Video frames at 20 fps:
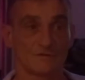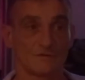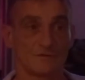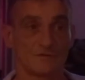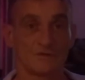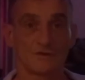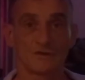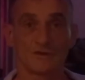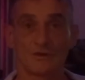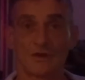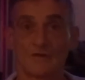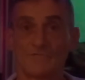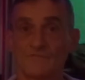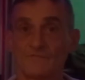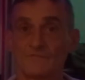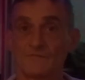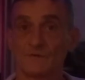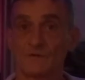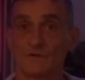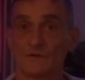you can have
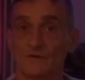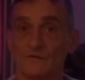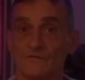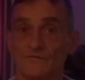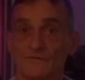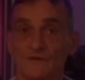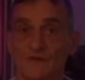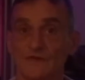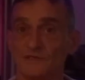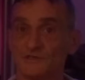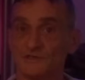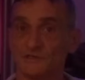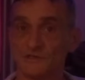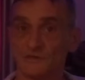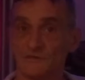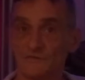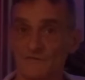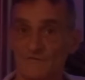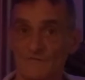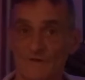a good
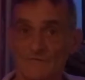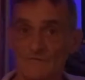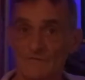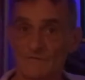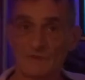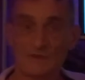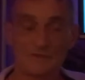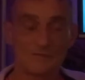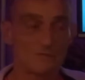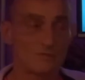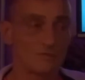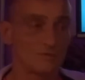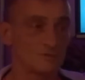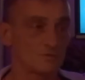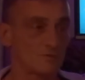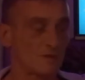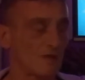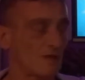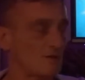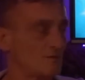relationship with other people as
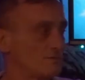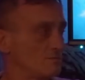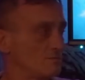well.